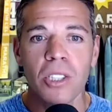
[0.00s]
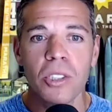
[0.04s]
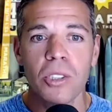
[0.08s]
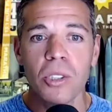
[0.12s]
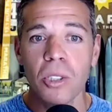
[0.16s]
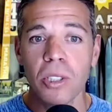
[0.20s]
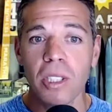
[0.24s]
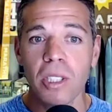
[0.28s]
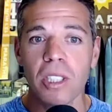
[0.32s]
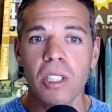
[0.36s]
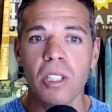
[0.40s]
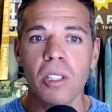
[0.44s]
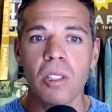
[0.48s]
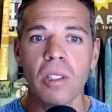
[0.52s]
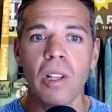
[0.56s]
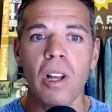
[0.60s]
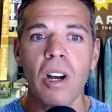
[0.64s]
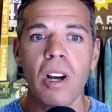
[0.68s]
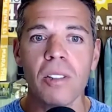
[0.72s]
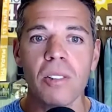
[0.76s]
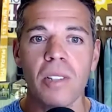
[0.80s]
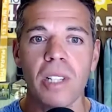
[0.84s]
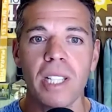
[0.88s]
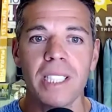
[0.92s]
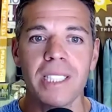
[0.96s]
during her
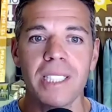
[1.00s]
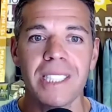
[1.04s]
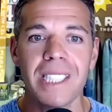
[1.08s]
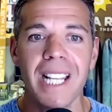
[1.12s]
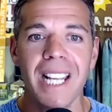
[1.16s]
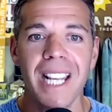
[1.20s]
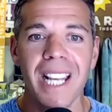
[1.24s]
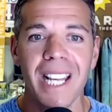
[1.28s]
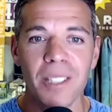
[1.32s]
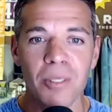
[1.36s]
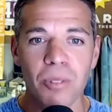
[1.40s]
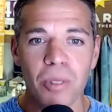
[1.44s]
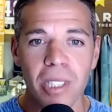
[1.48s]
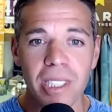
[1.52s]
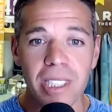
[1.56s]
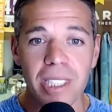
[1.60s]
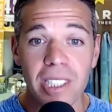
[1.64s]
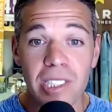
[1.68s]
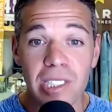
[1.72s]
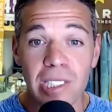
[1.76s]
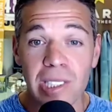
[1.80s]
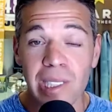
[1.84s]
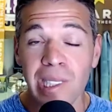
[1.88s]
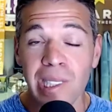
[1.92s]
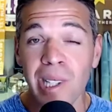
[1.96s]
long runs and running
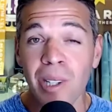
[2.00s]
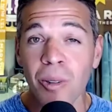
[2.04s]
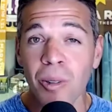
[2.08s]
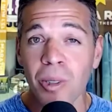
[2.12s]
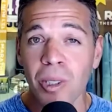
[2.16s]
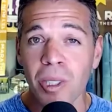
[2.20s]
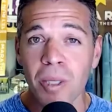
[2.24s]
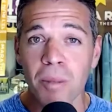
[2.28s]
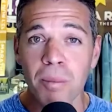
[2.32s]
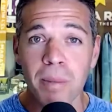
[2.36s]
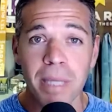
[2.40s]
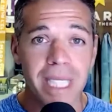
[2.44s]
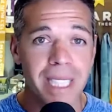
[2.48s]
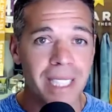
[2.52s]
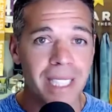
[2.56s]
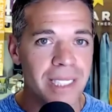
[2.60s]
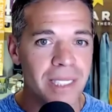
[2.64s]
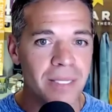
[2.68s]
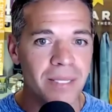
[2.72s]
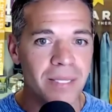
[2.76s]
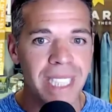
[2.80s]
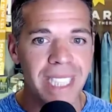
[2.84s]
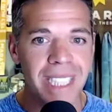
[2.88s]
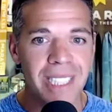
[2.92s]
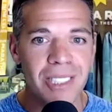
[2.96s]
slower because
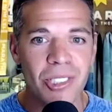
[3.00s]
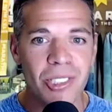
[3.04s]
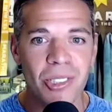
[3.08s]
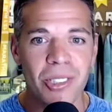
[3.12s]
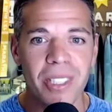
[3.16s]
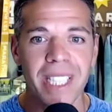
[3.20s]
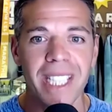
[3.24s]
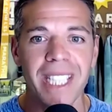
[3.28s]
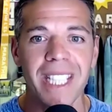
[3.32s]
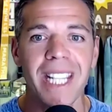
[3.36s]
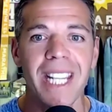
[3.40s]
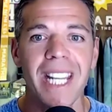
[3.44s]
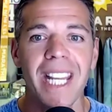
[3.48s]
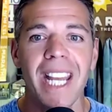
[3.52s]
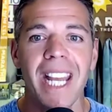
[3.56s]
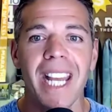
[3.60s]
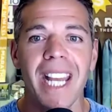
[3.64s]
of an injury.